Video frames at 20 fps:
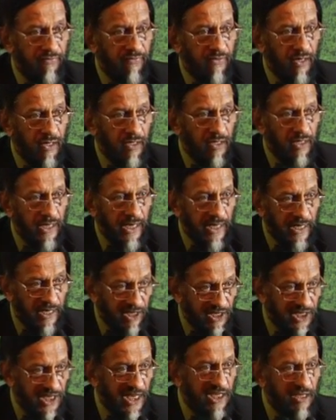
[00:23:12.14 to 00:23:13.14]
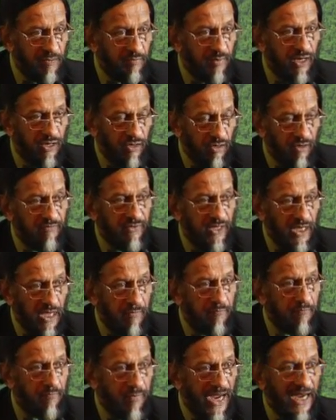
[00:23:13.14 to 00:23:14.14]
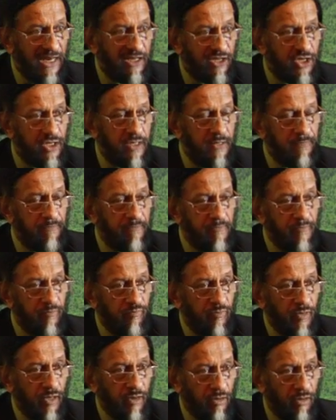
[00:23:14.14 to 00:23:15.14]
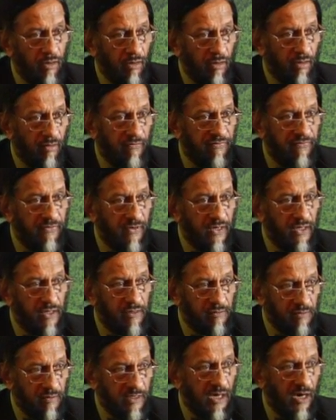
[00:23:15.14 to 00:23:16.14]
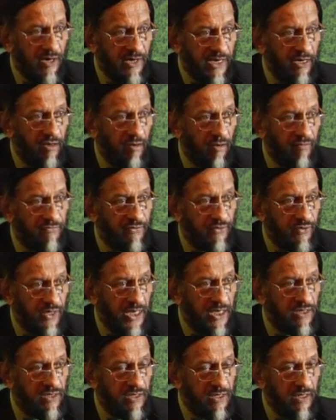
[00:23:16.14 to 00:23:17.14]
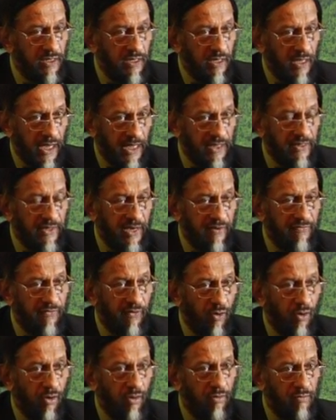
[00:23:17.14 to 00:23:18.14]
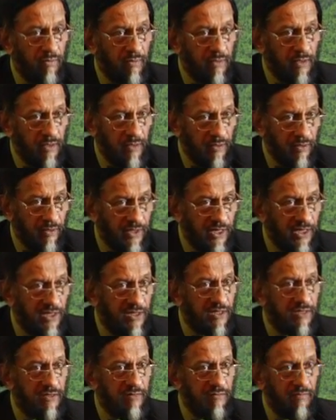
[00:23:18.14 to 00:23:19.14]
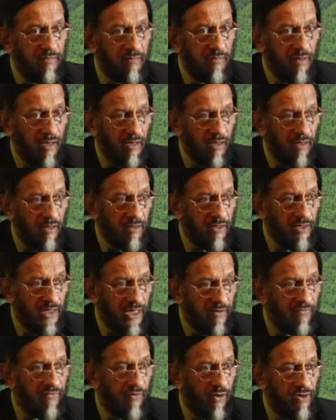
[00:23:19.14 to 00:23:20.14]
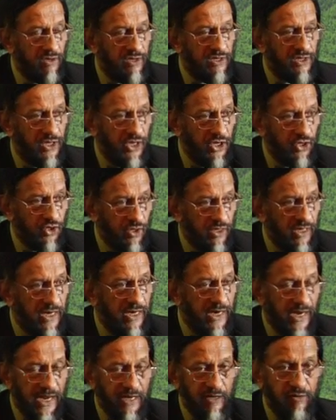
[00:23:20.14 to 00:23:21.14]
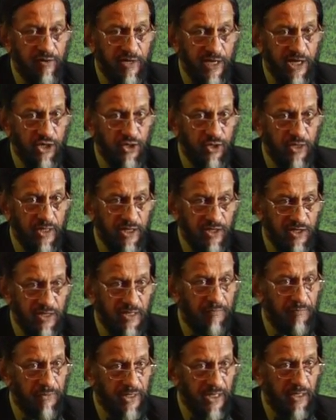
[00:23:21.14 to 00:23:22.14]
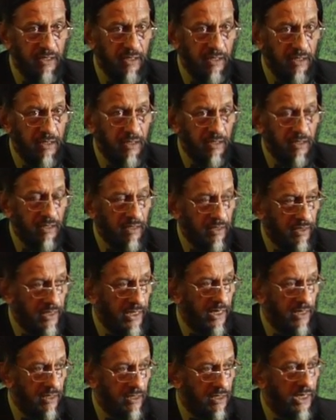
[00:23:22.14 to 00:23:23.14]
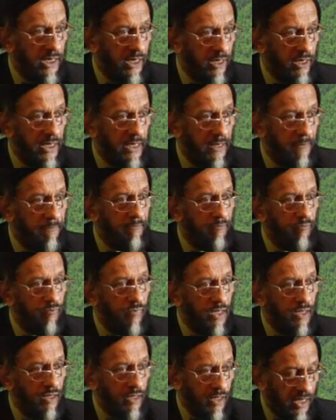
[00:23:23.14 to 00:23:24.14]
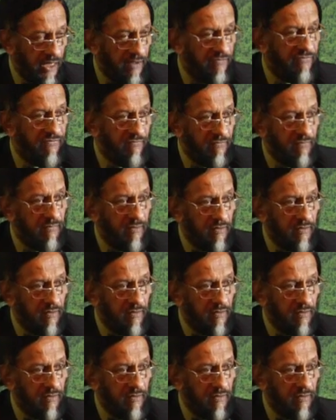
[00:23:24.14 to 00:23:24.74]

an assessment of the impacts of cutting of trees. And therefore, this deforestation and degradation is something that clearly, if